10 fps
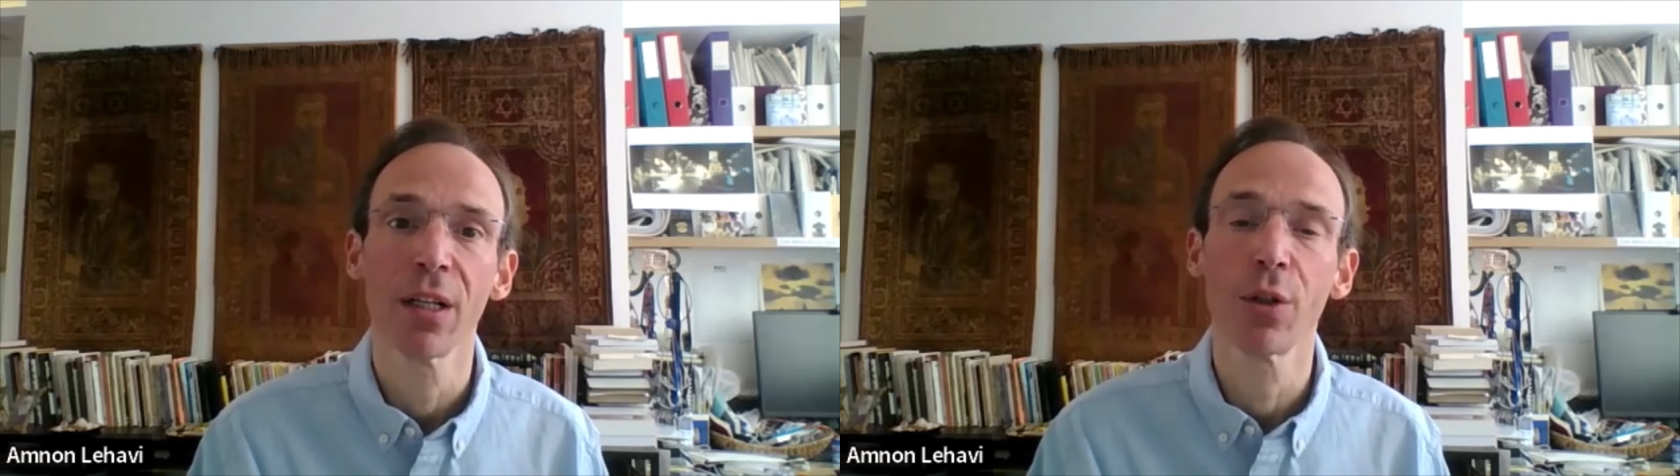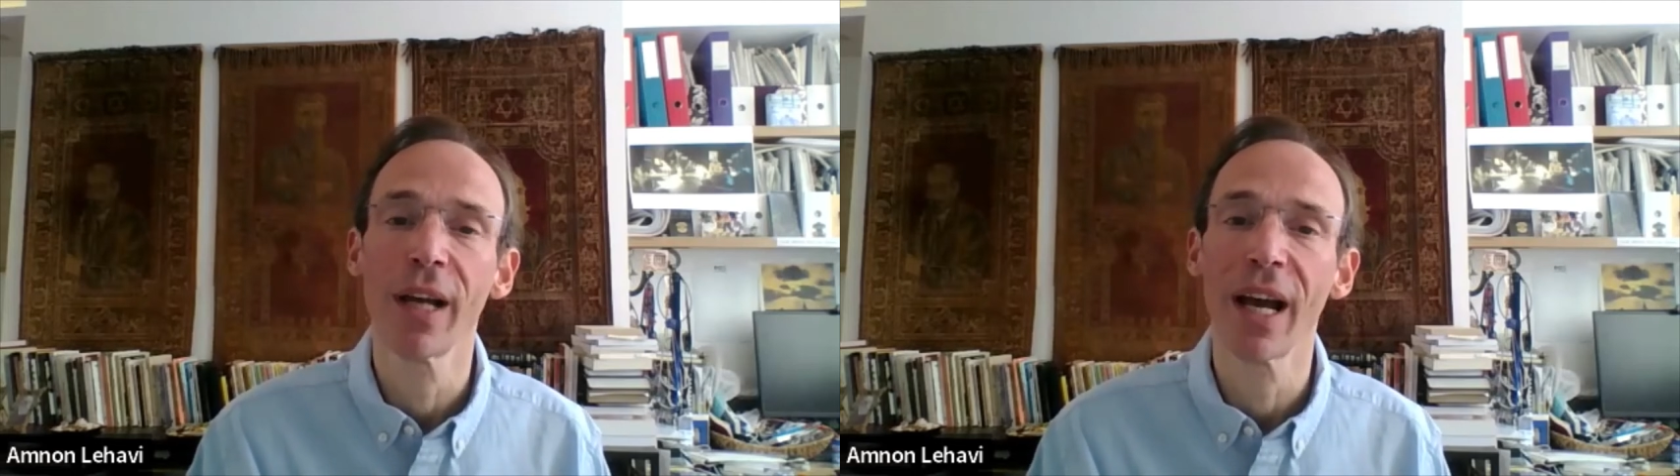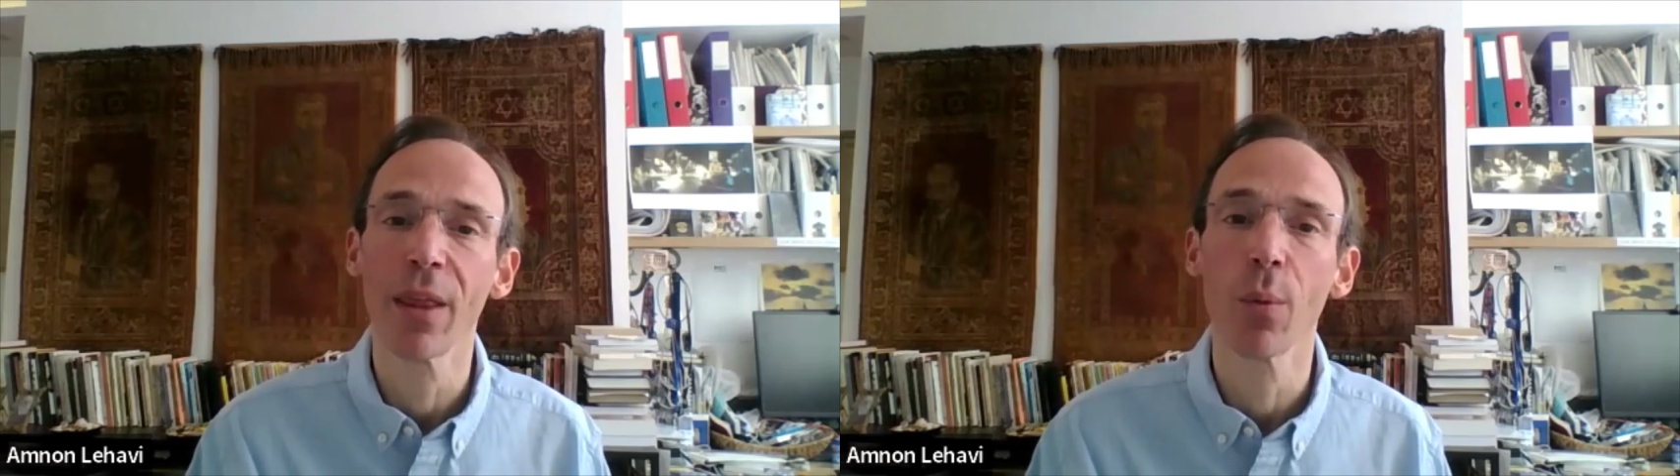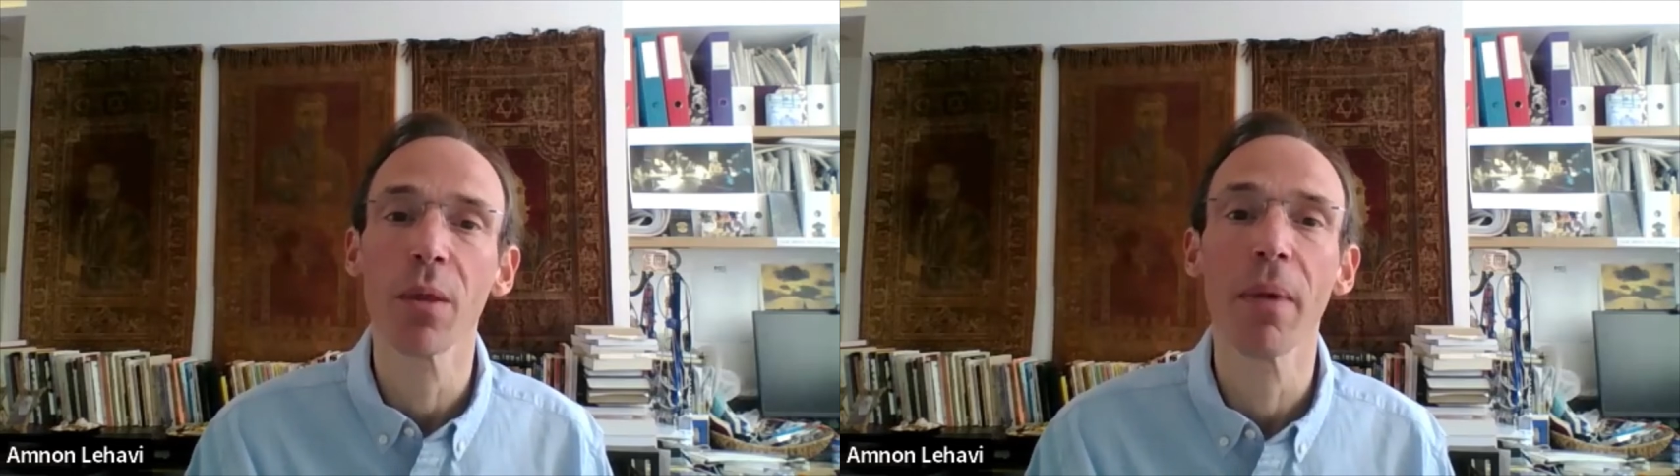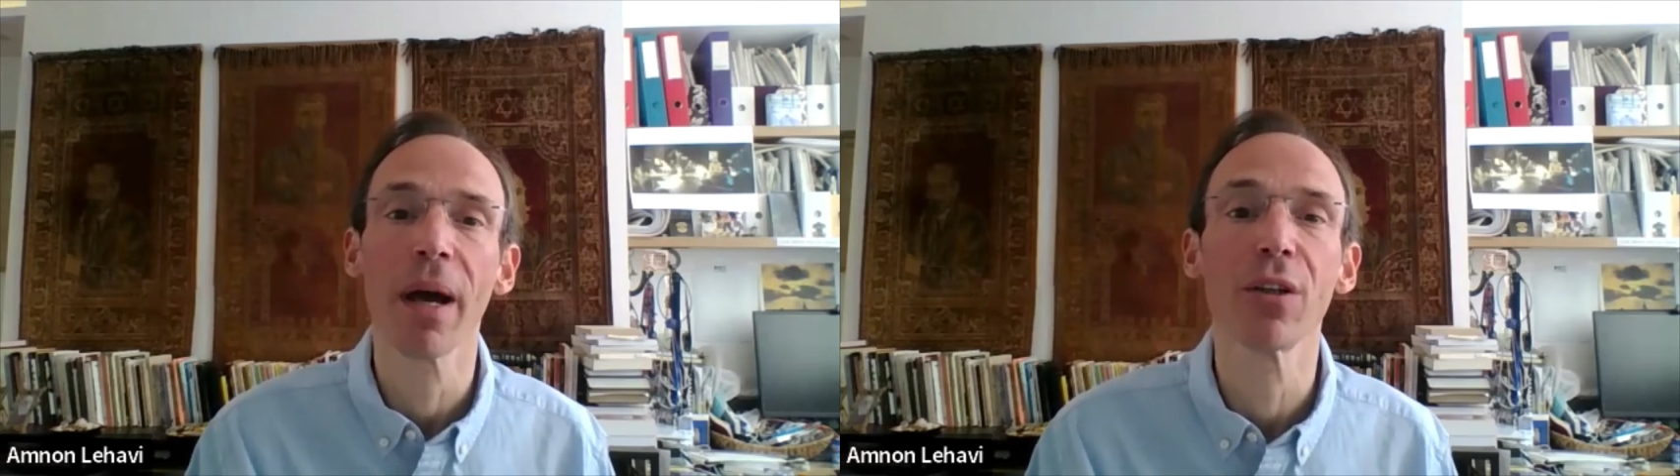together
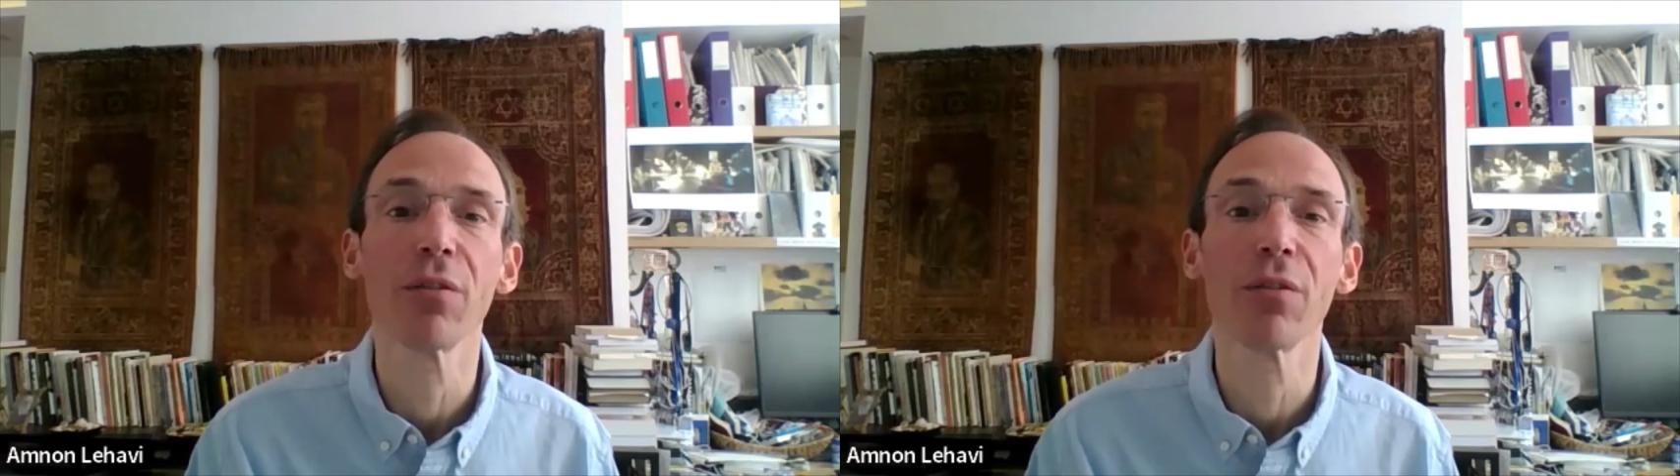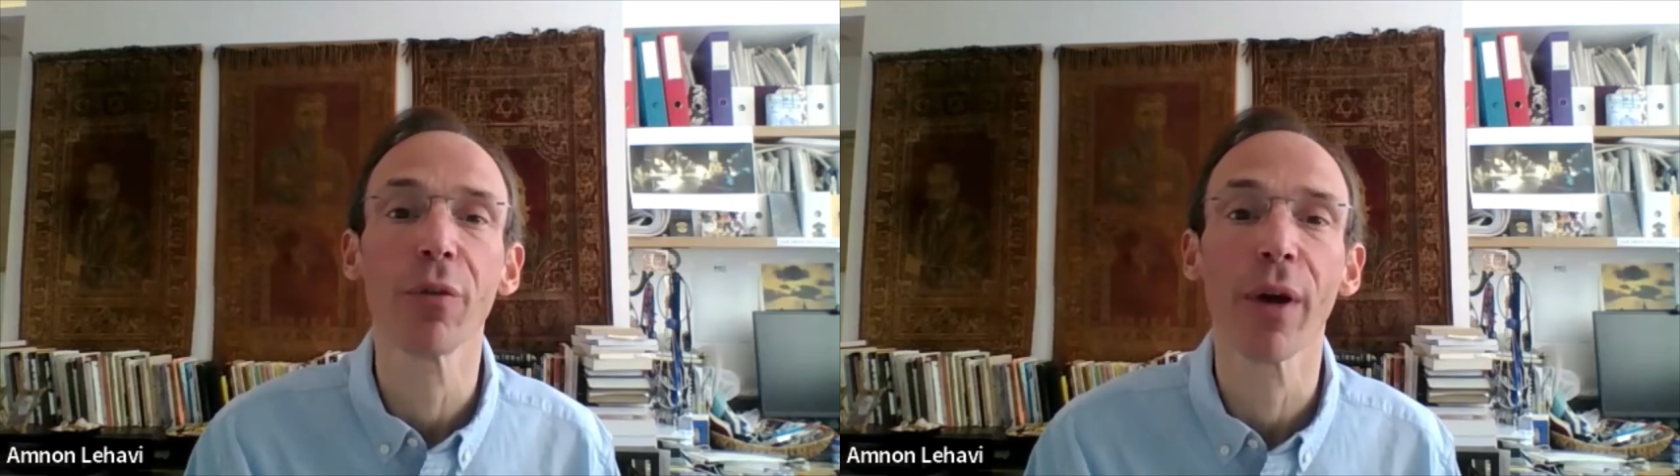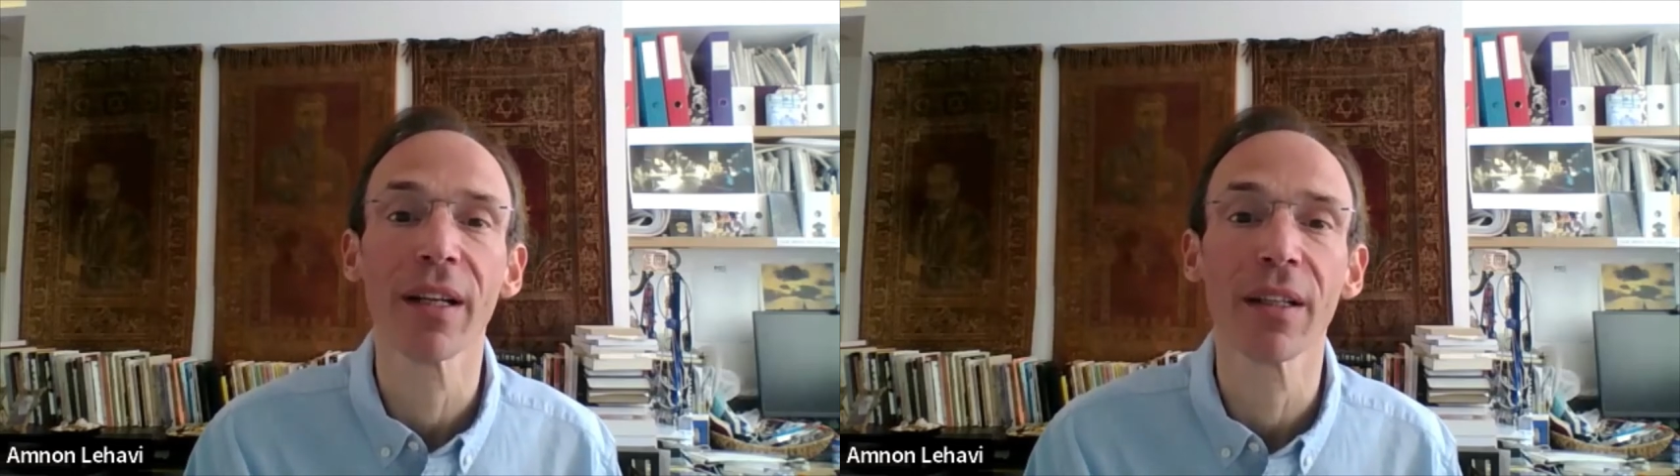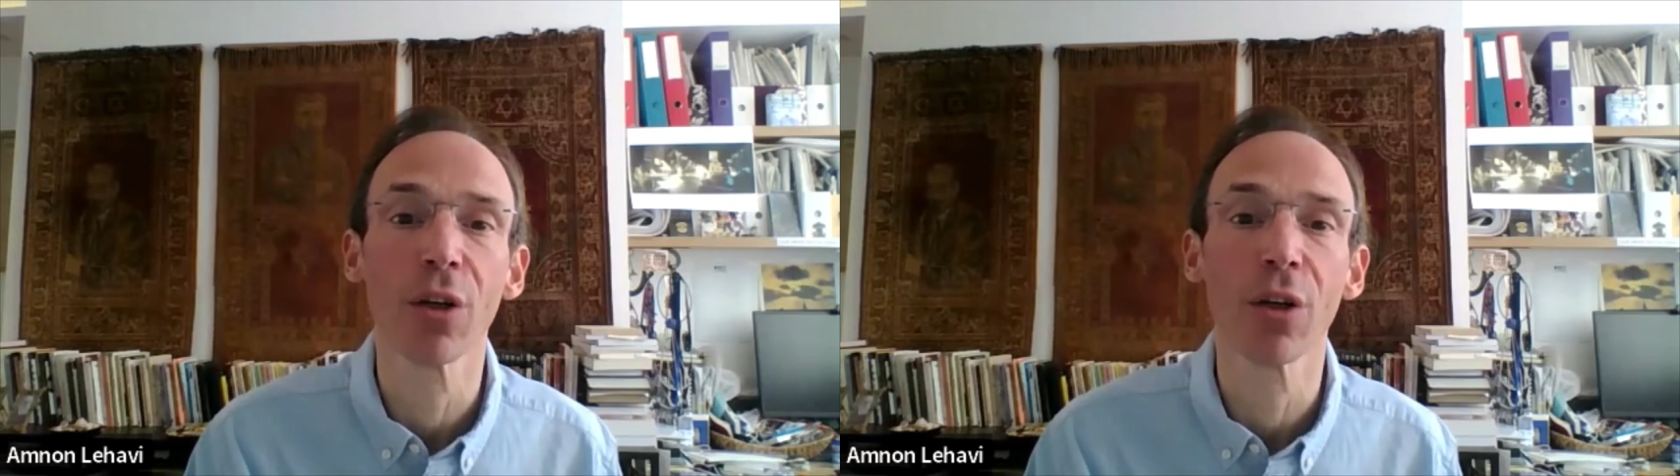with my good friend